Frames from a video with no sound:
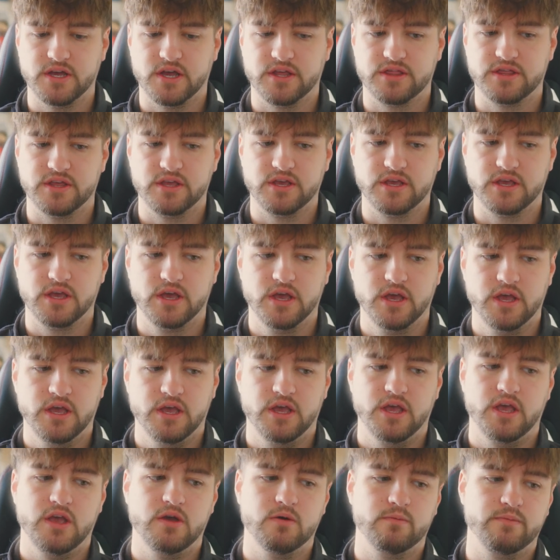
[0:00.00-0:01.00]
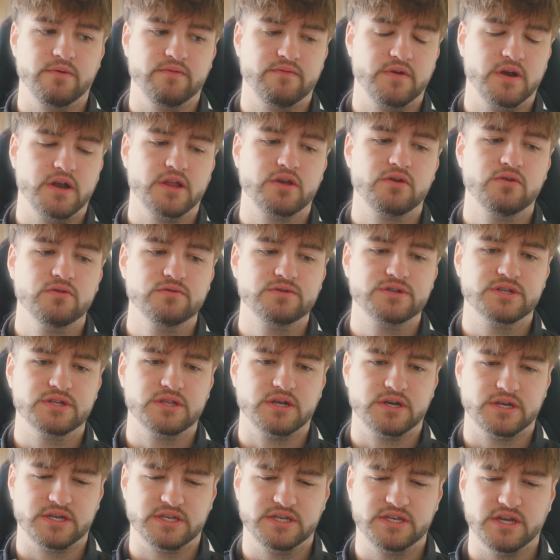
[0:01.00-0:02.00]
I think it would be really cool to
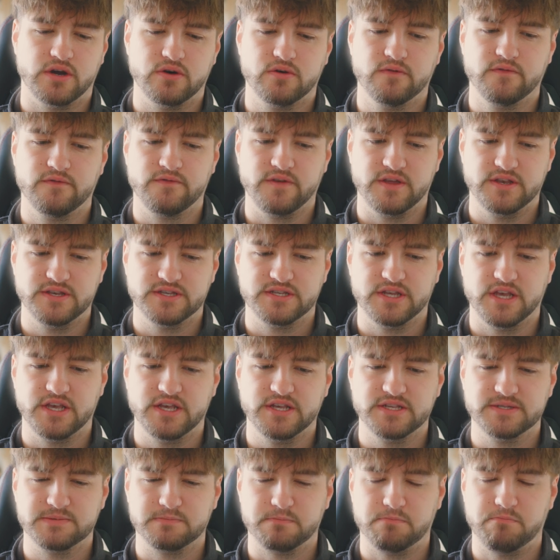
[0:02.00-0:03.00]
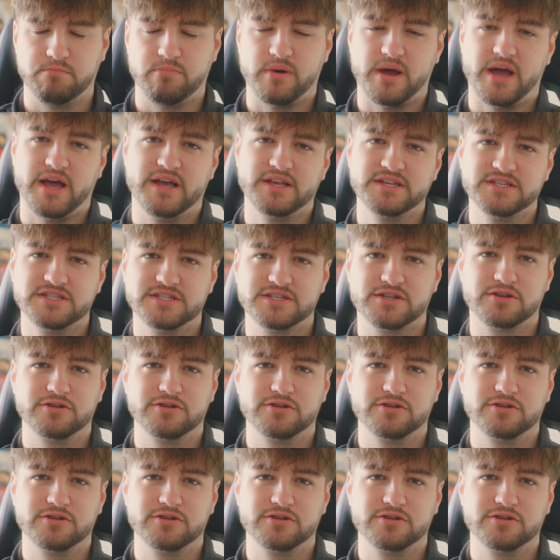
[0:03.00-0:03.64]
like delve into his past,